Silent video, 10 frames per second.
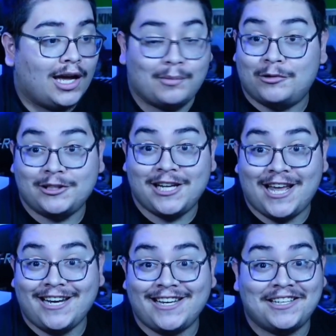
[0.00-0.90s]
I'd
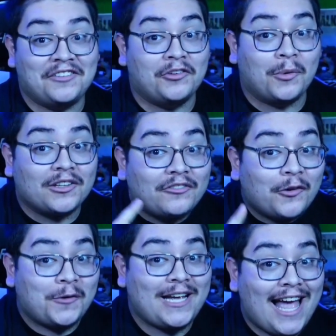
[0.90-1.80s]
appreciate it. And if you want the
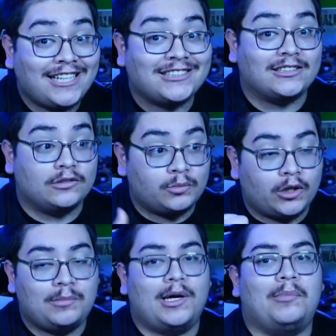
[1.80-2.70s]
full reactions,
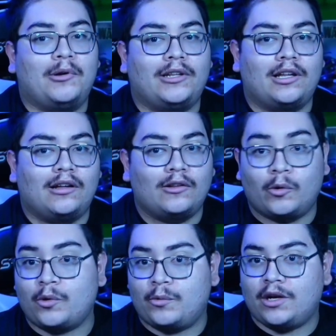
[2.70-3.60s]
we're going to be uploading the
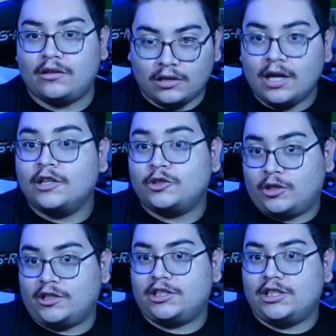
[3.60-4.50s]
Lord of the Rings
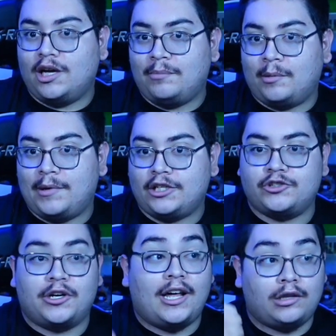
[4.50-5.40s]
trilogy up on
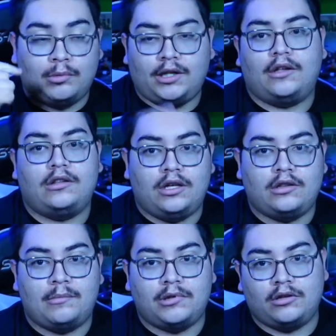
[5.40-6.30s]
Patreon, as well as
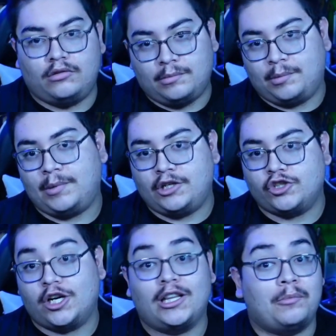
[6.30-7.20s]
these episodes up on
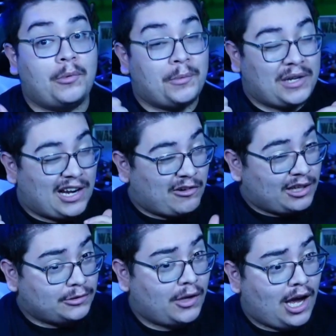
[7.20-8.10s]
Patreon. And then when we get
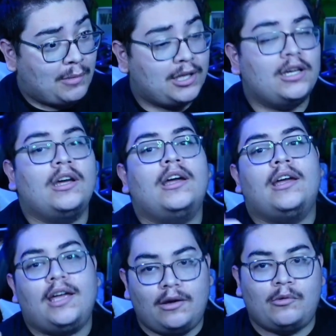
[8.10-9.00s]
around to The Hobbit,
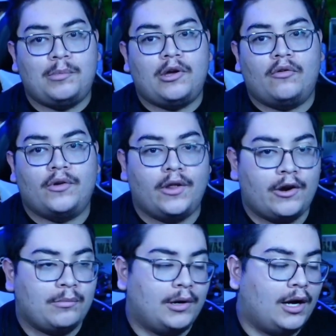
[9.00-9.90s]
it will be over
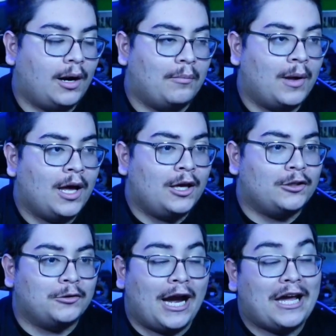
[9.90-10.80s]
there. But um,
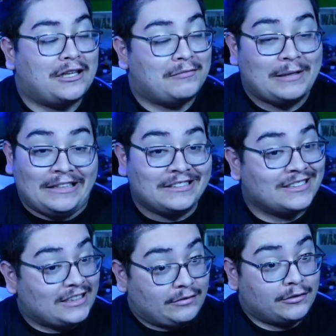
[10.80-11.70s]
you guys have been
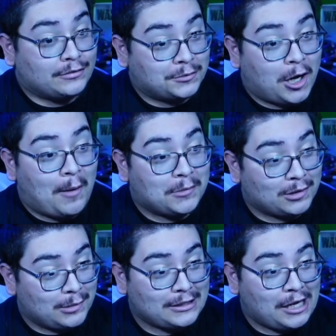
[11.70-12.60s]
leaving some
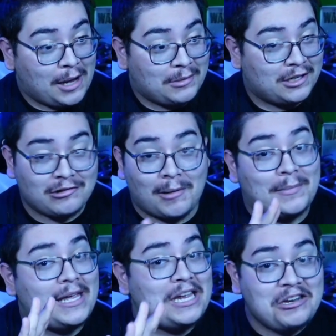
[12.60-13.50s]
comments about The Hobbit, so
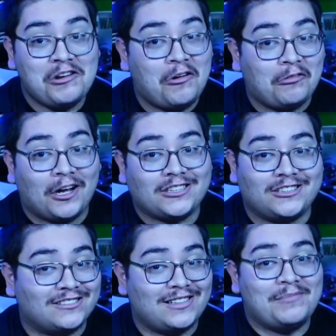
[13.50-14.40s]
I'm in no
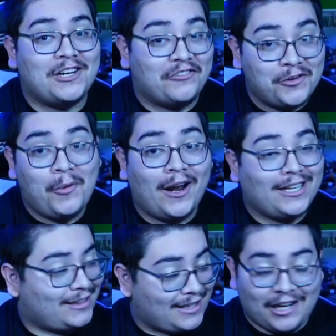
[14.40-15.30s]
rush. Just let me know if you
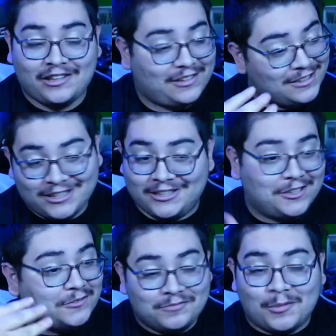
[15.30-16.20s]
want it. That's,
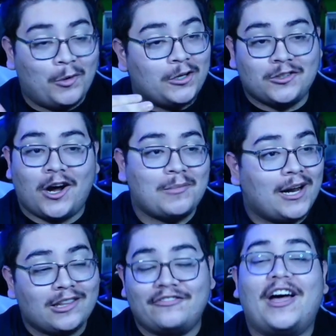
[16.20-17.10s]
you know, the more you talk
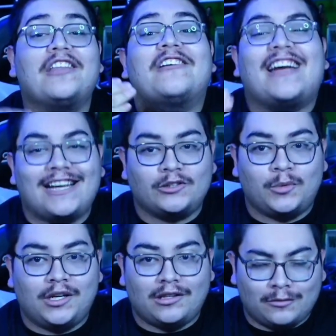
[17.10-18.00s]
about it, the faster I get to it.